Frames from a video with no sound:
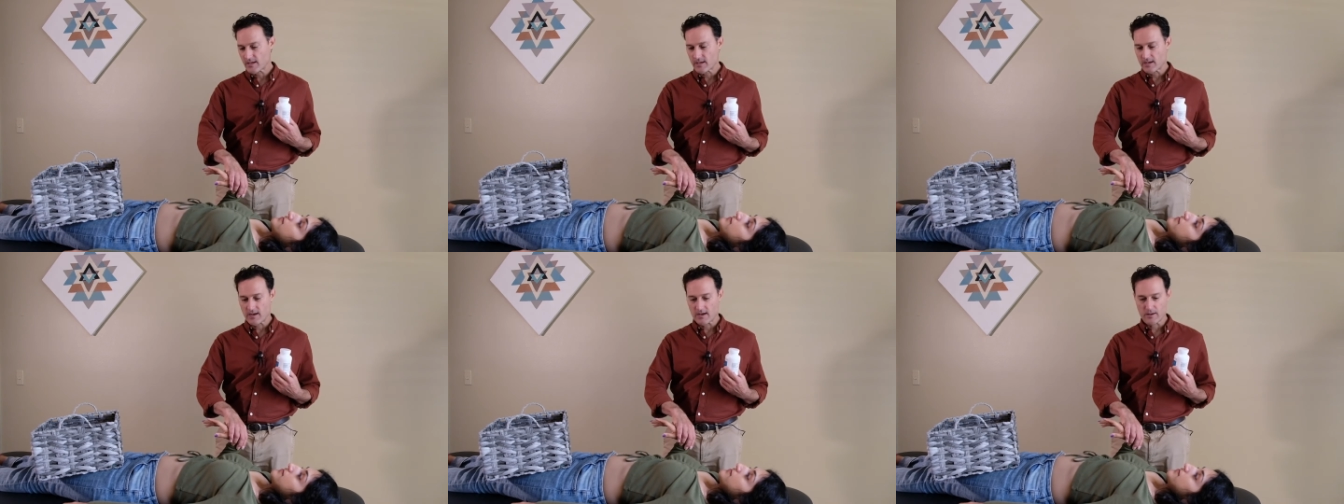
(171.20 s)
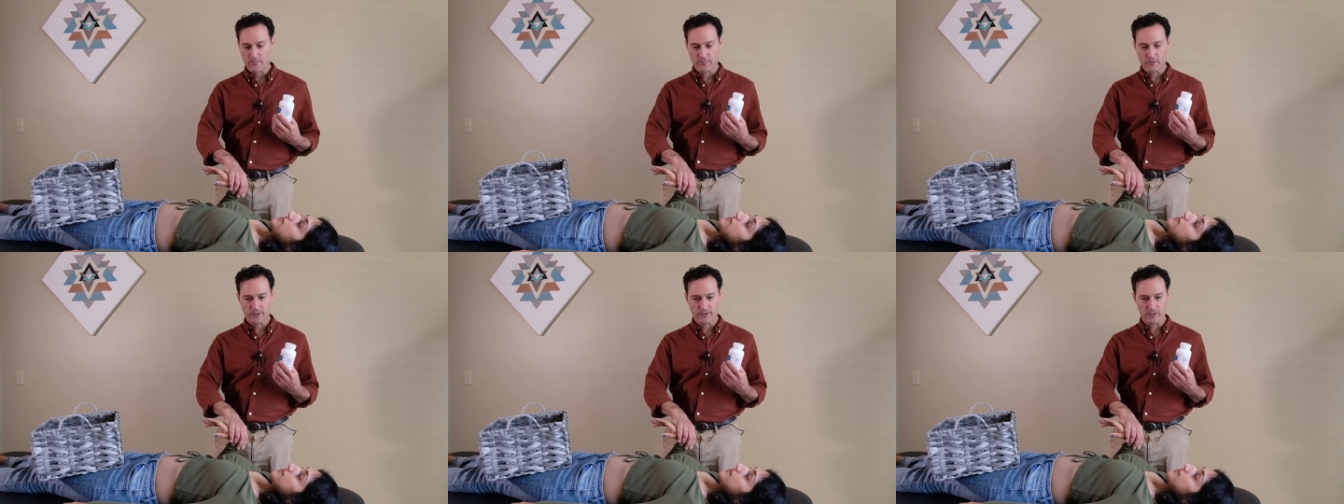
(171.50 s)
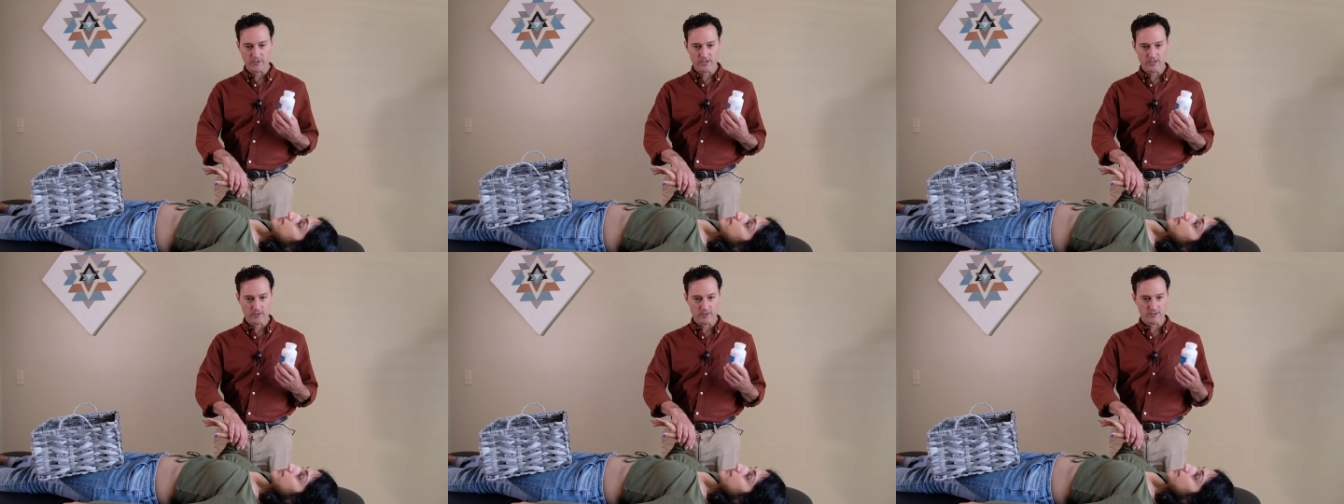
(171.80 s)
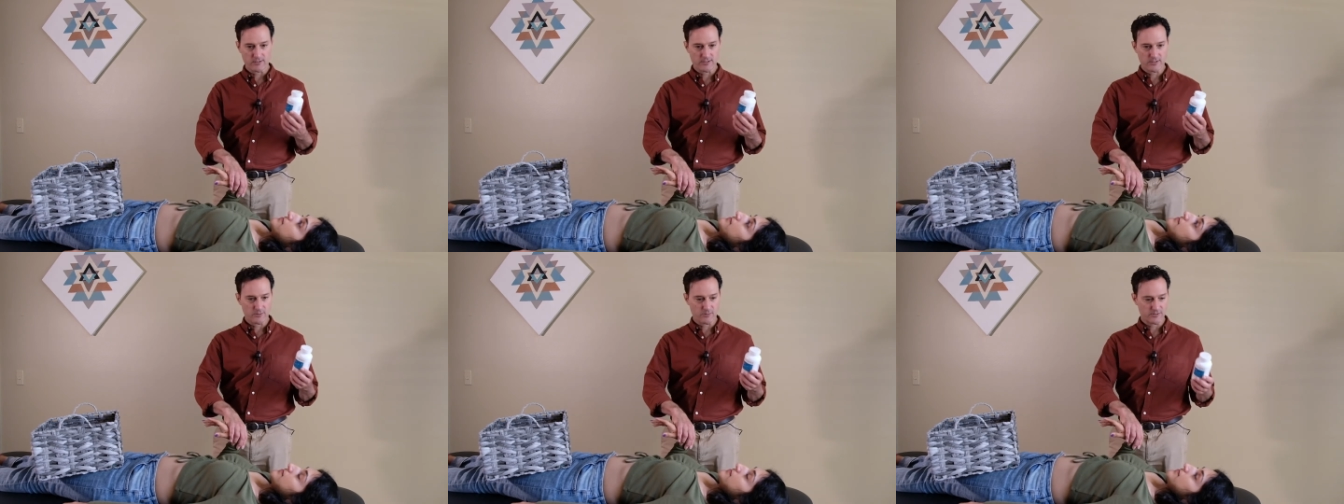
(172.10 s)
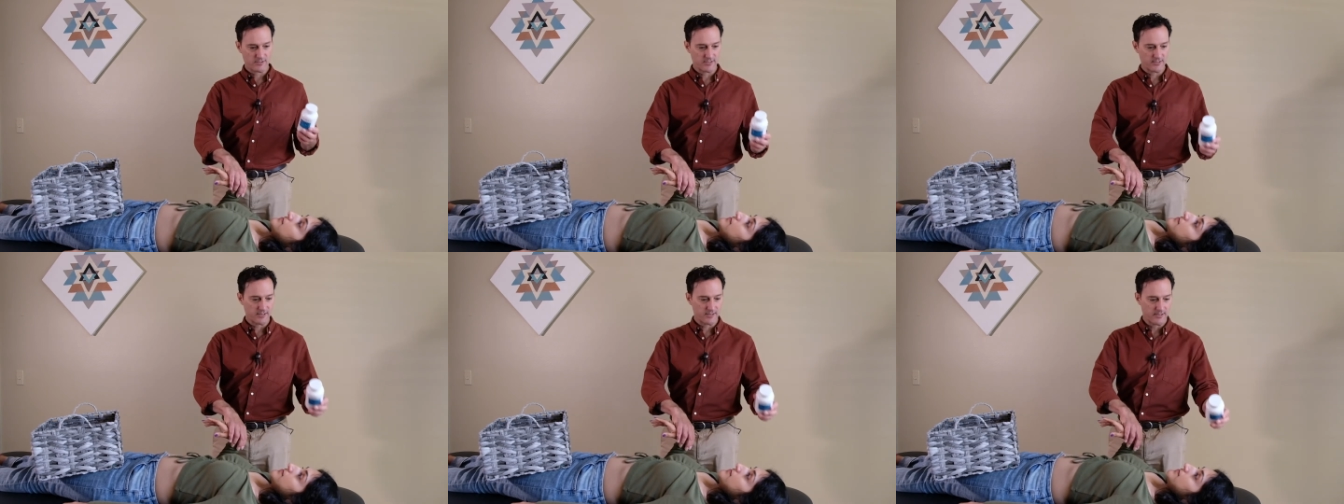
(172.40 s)
But you can also
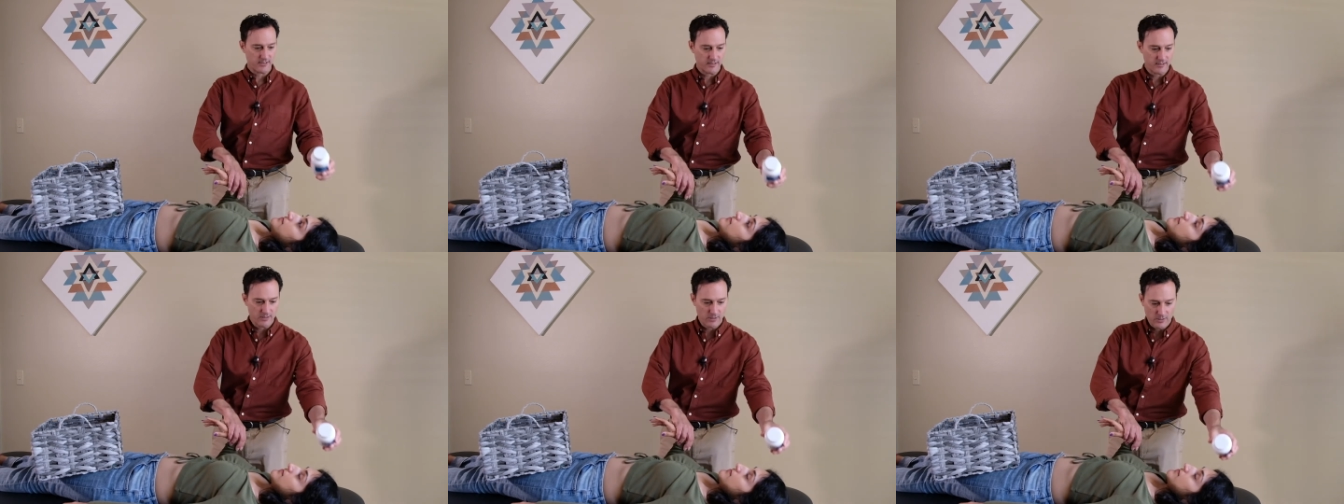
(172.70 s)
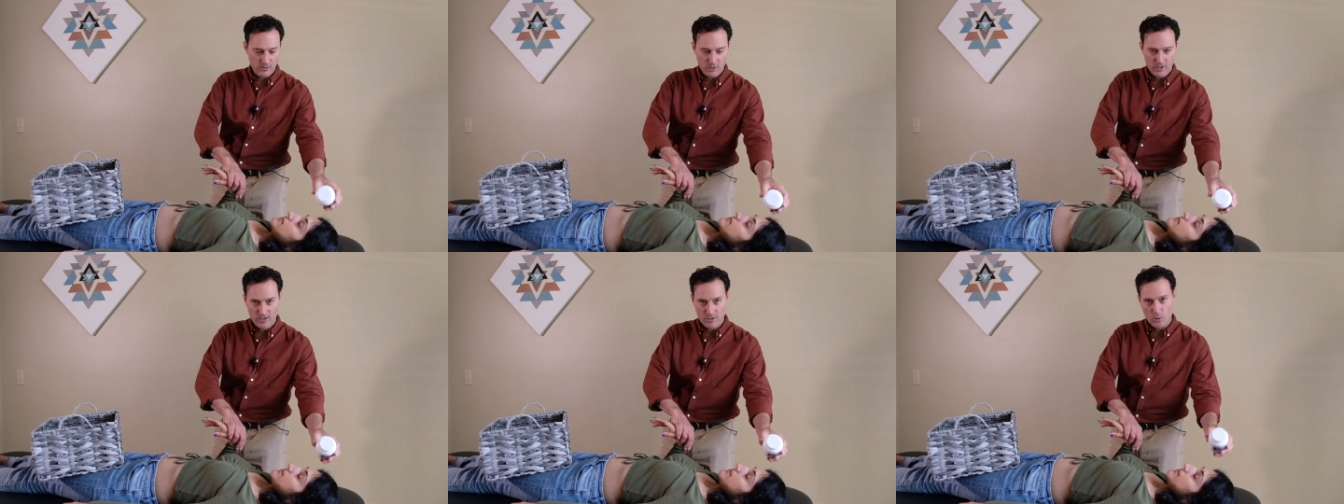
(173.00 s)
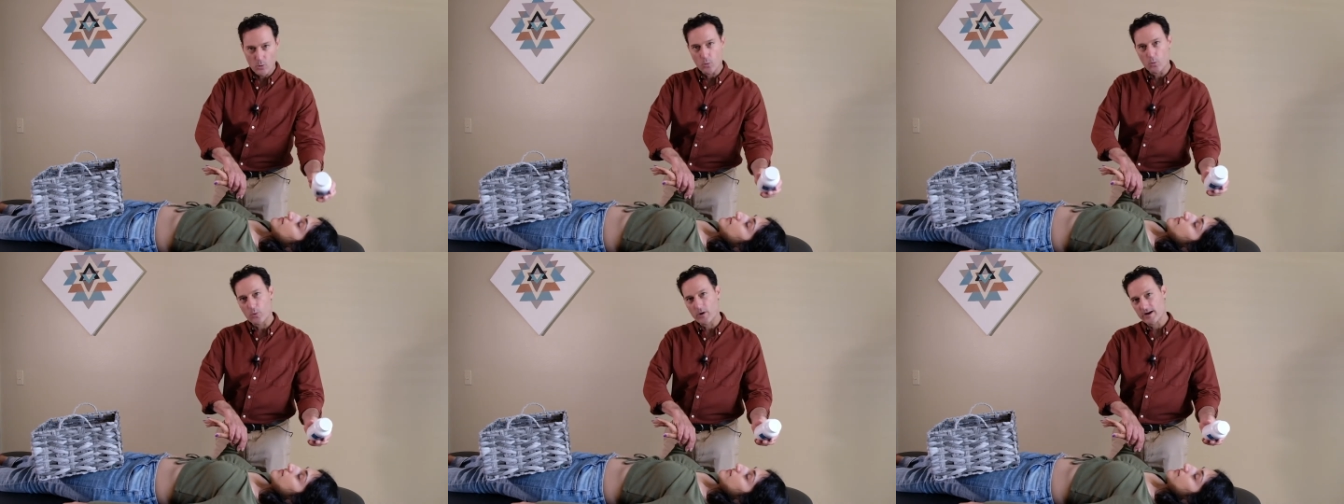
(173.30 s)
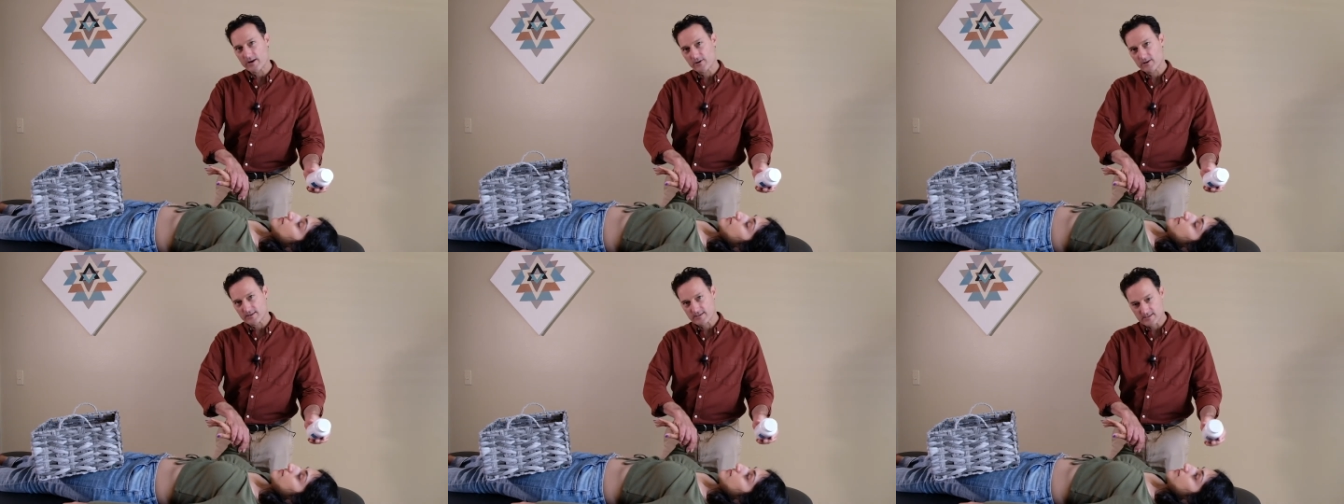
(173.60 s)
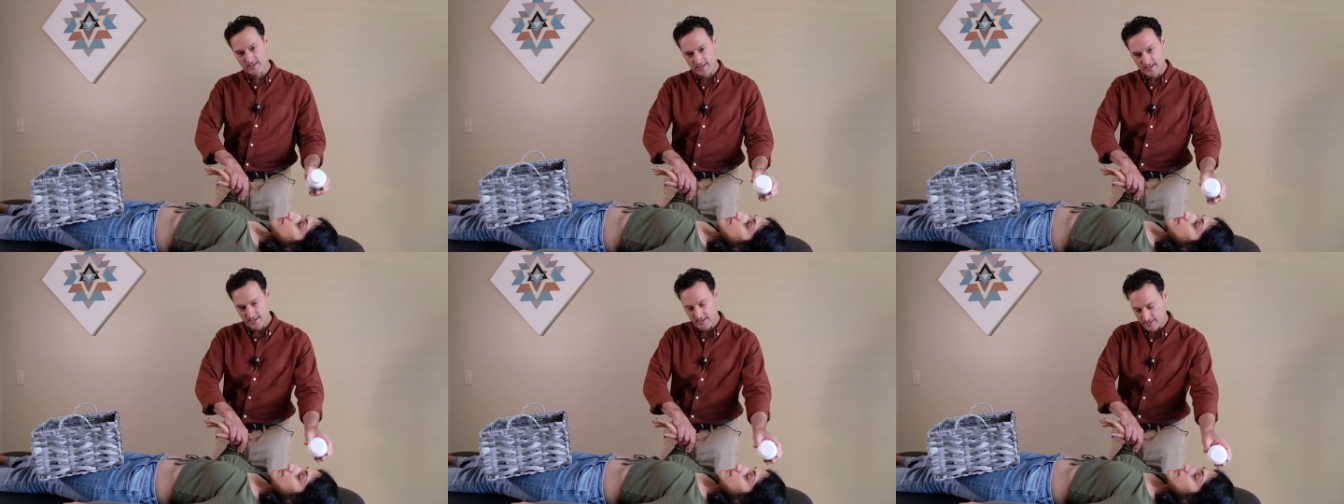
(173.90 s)
see where it's
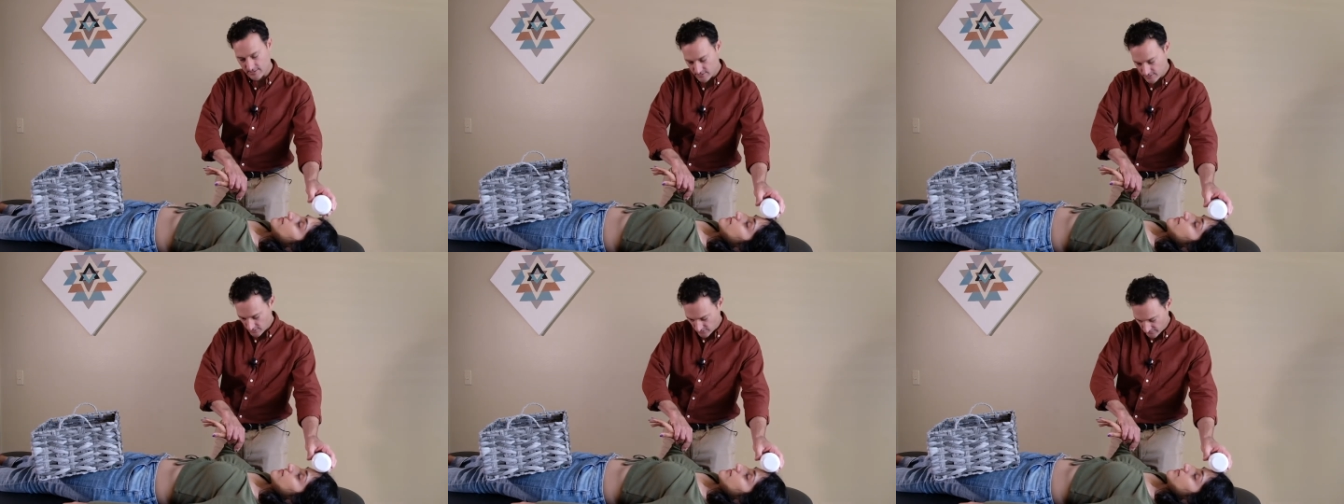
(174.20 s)
needed. So